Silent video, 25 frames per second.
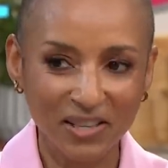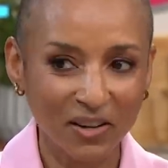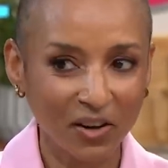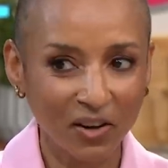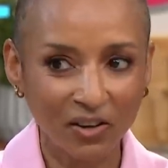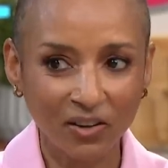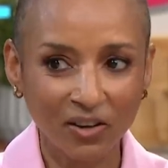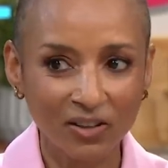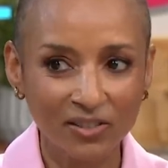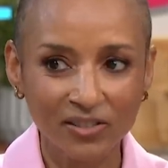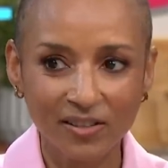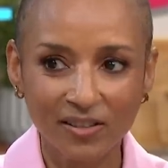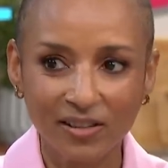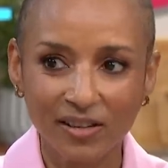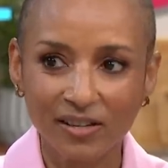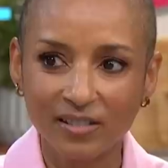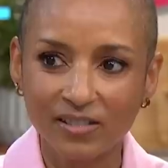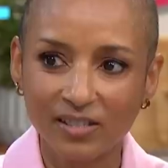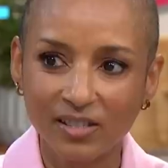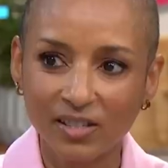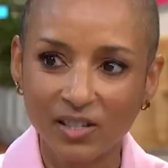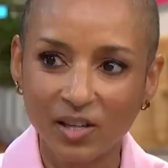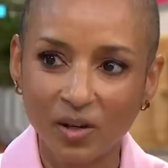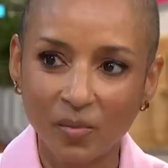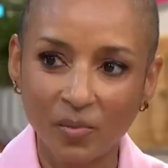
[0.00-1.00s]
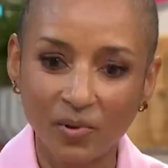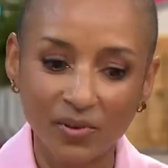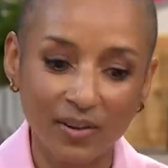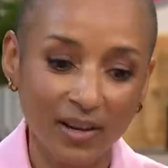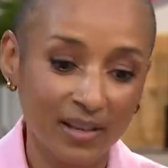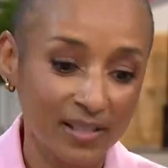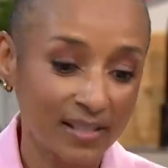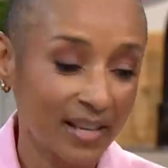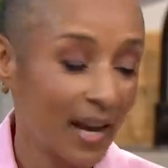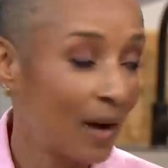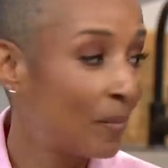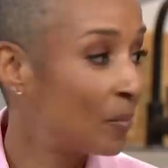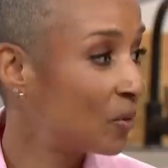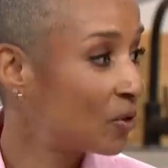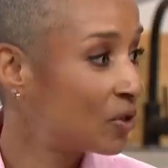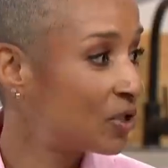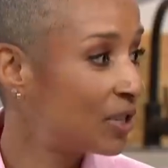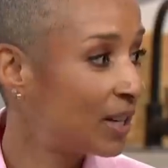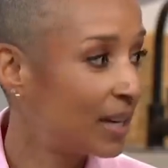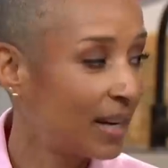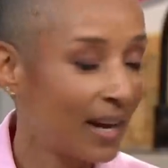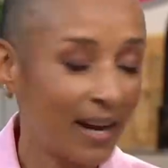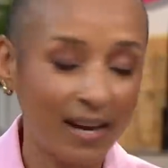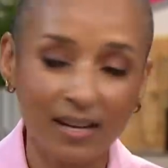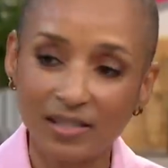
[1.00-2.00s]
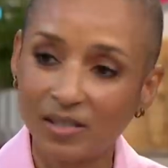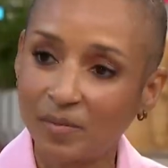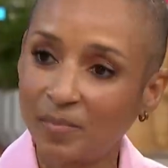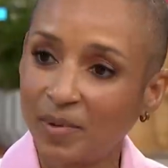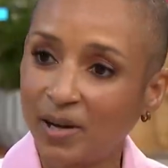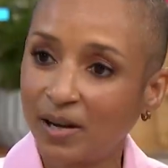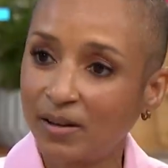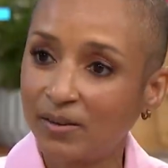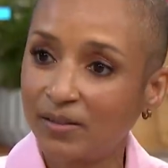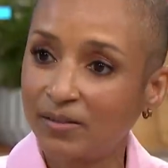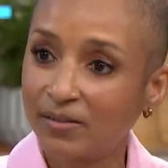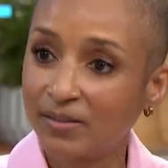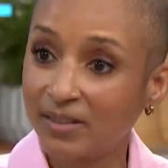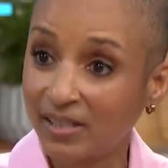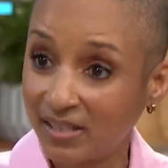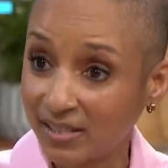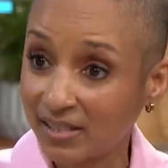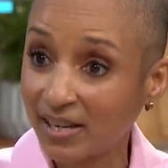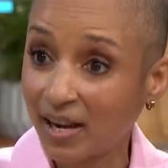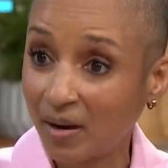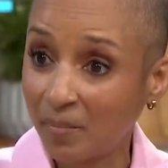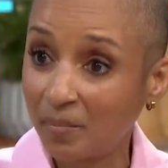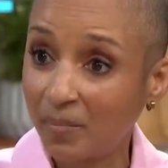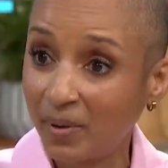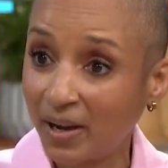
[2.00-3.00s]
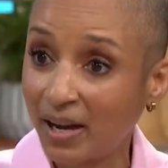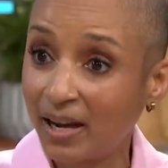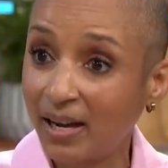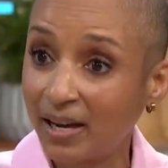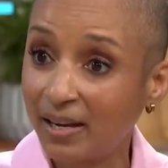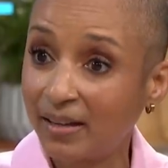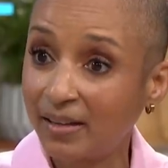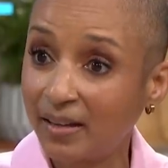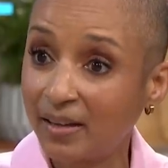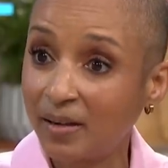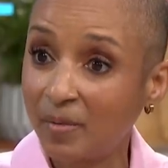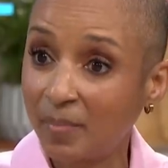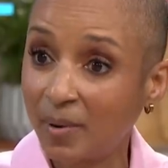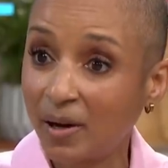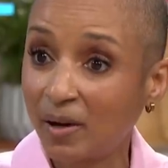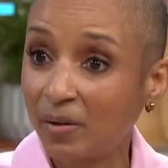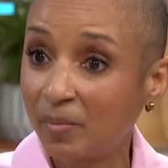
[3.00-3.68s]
got lots of things to do, but that's how much he cares about this campaign it's and great,